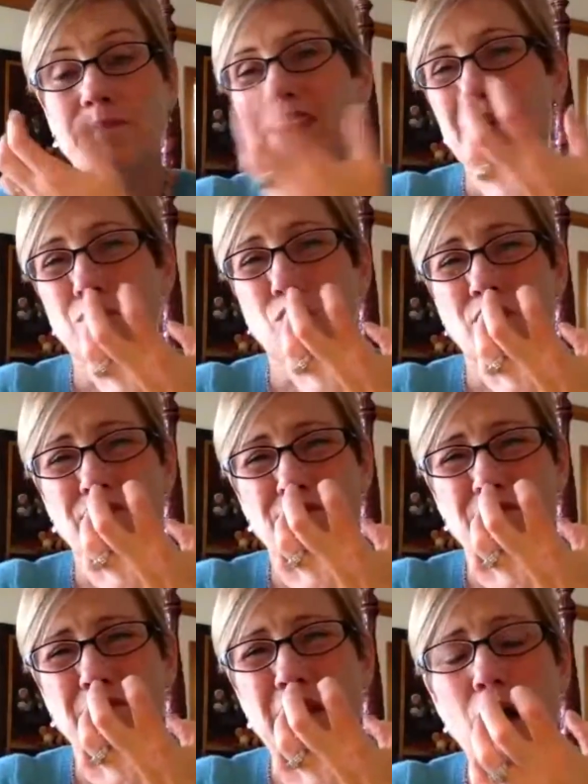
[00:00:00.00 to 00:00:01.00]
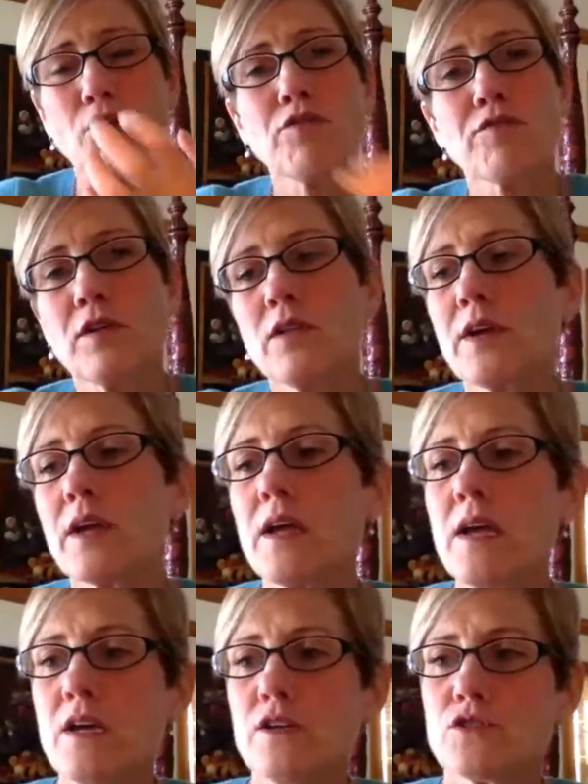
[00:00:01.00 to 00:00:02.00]
more mouth-filling.
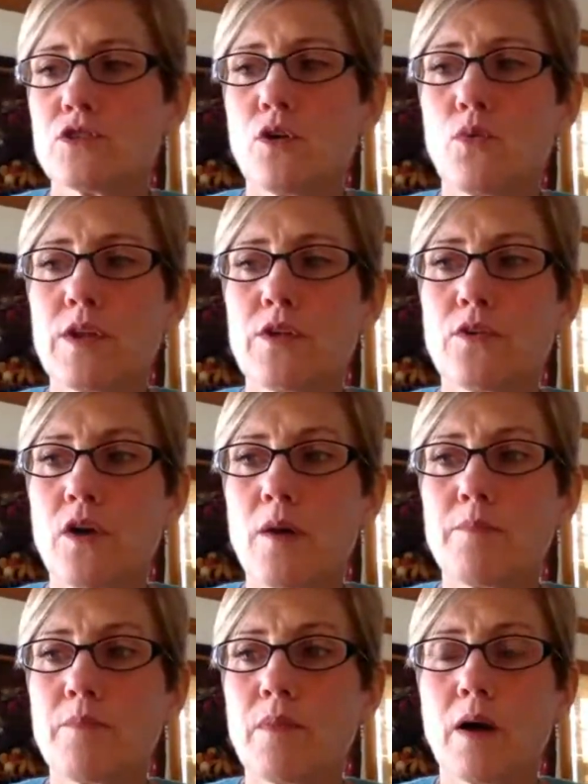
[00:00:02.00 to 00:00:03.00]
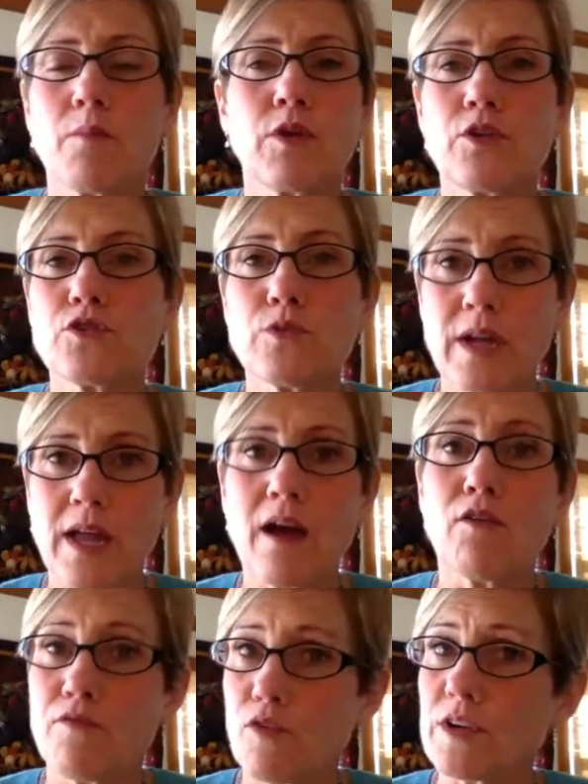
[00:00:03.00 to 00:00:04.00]
So when you're up, when you're doing
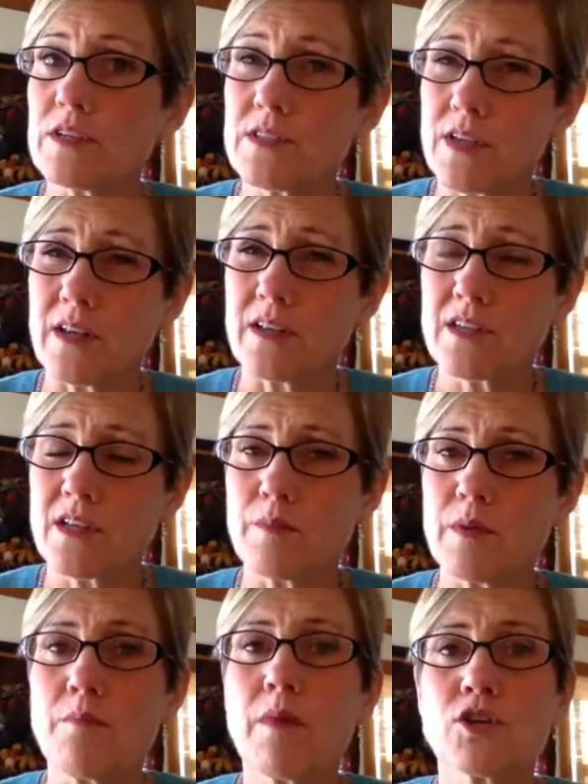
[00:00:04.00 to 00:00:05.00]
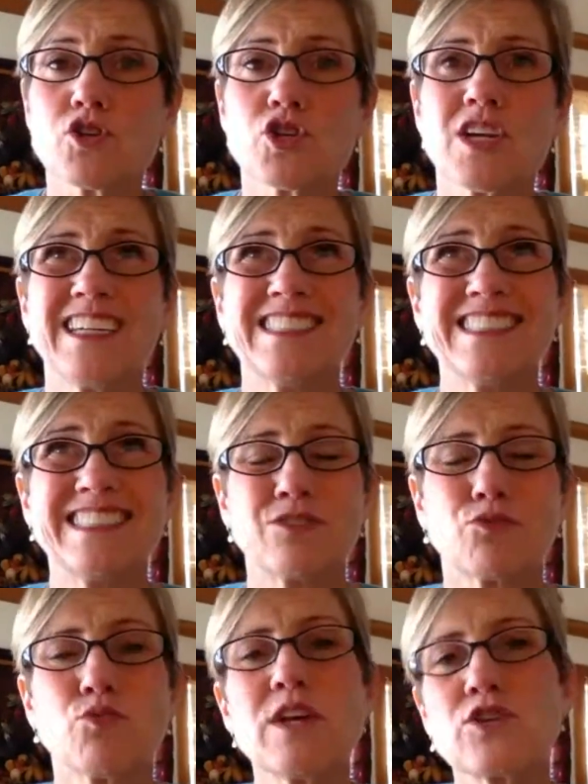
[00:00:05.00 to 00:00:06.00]
California Zin, it's gonna be much
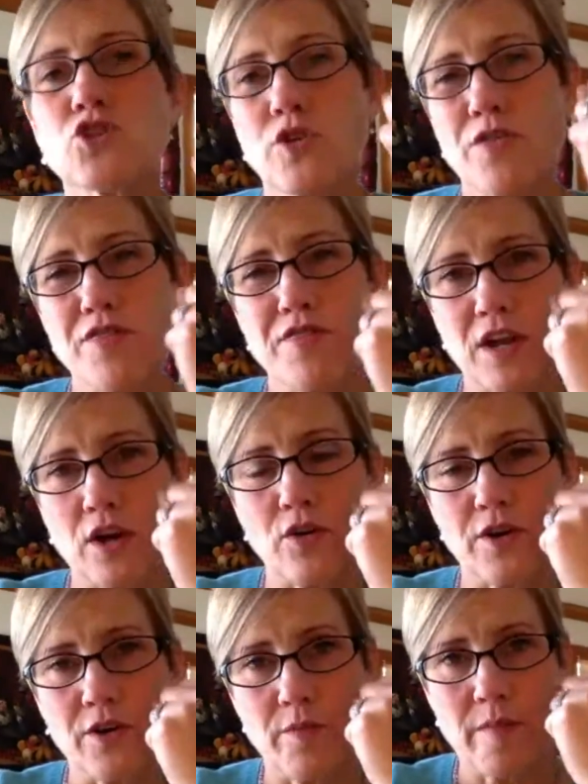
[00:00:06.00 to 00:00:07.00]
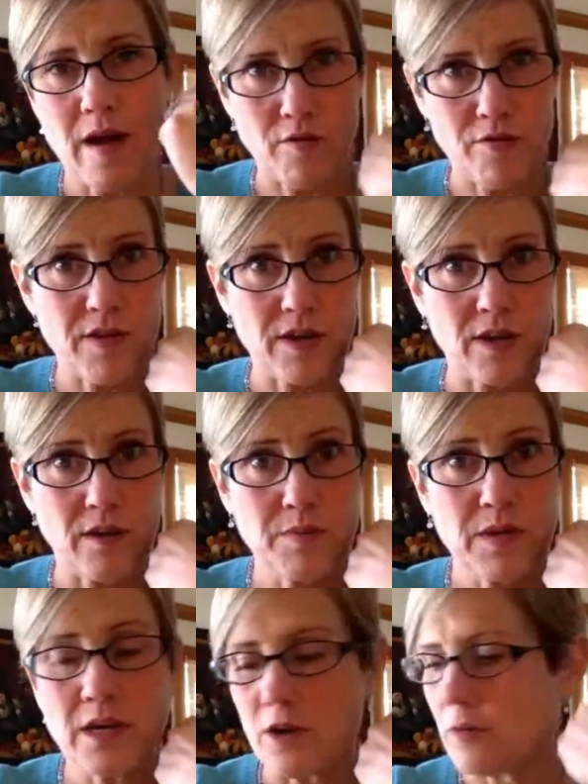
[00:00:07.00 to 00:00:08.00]
richer and thicker in your mouth than a
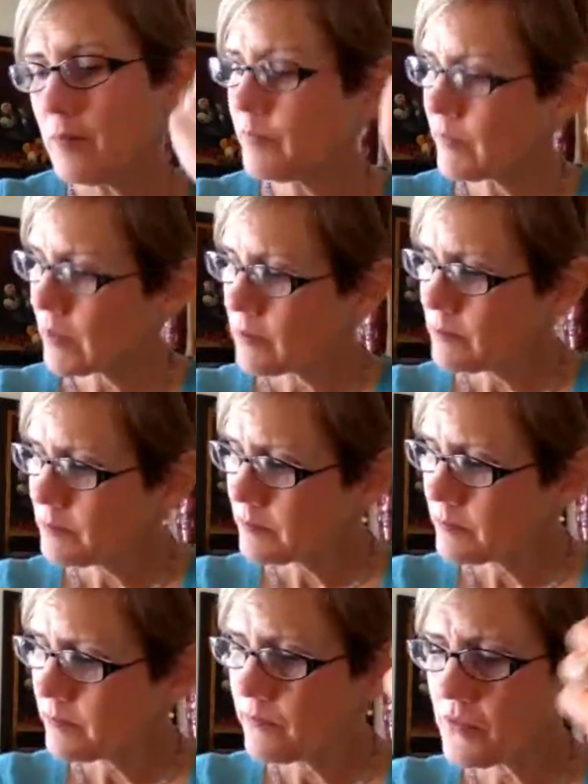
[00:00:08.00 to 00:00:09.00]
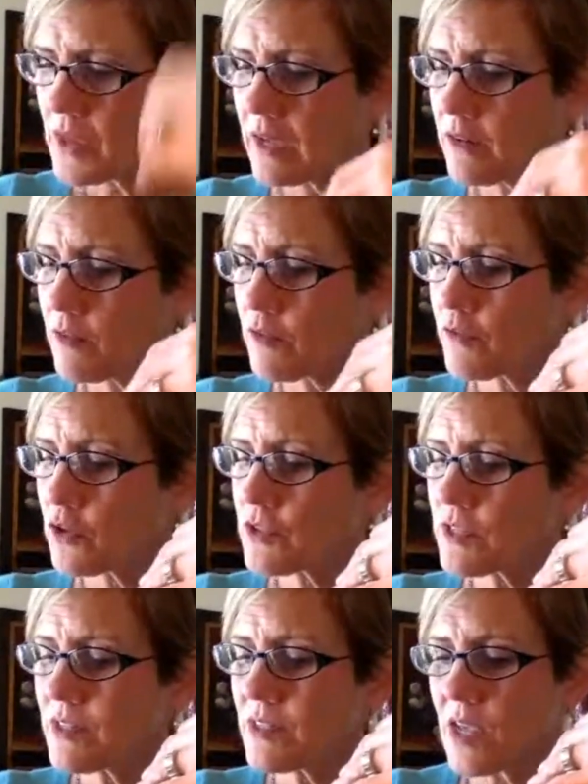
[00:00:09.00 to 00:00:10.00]
Pinot. Then
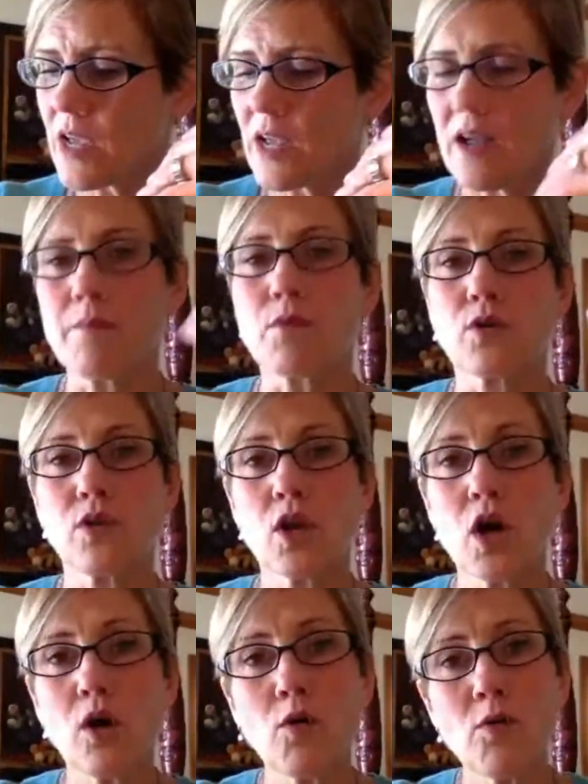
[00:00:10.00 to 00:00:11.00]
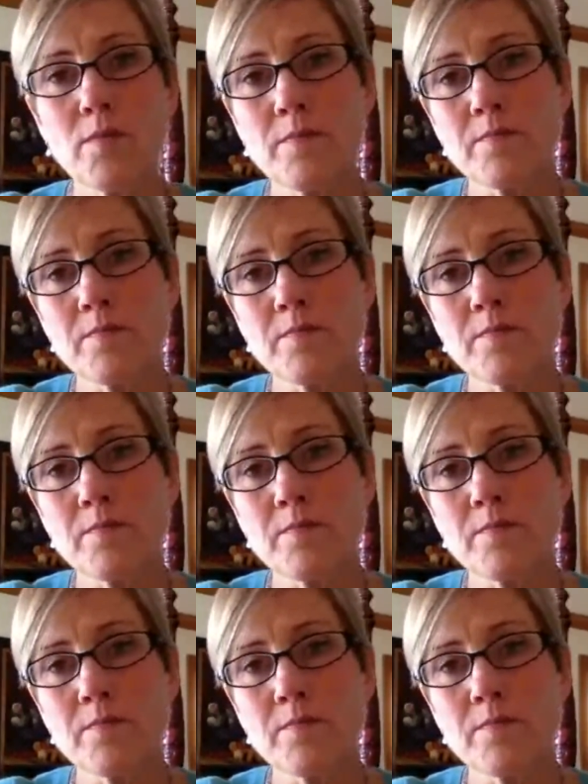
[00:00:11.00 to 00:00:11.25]
versus say a Merlot,